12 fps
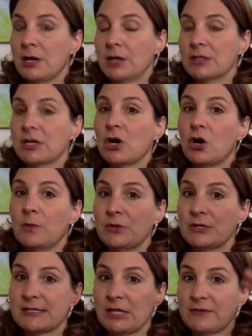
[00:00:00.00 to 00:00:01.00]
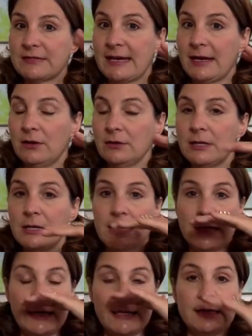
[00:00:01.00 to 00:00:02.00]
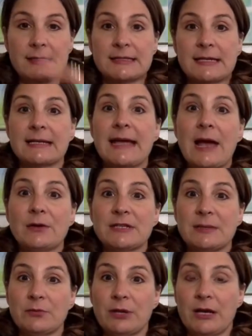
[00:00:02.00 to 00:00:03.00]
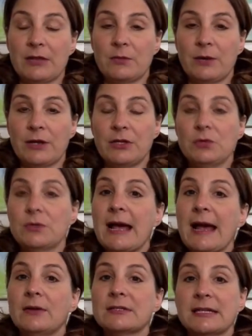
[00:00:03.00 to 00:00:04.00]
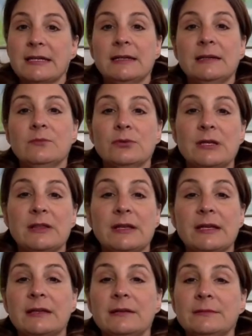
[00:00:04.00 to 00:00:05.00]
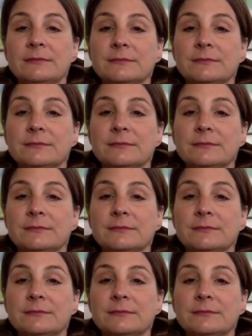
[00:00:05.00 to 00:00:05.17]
to calm yourself down is a counting breath where you count in, breathe in